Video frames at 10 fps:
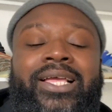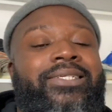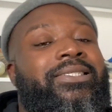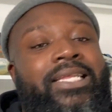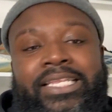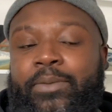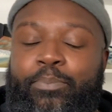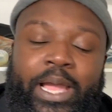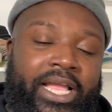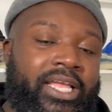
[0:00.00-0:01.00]
Send it
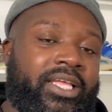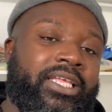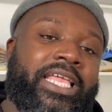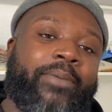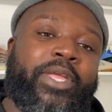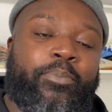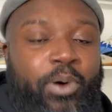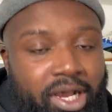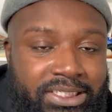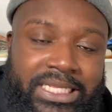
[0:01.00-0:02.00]
back. You get me?
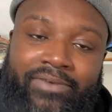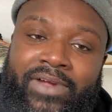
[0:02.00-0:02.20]
Pass that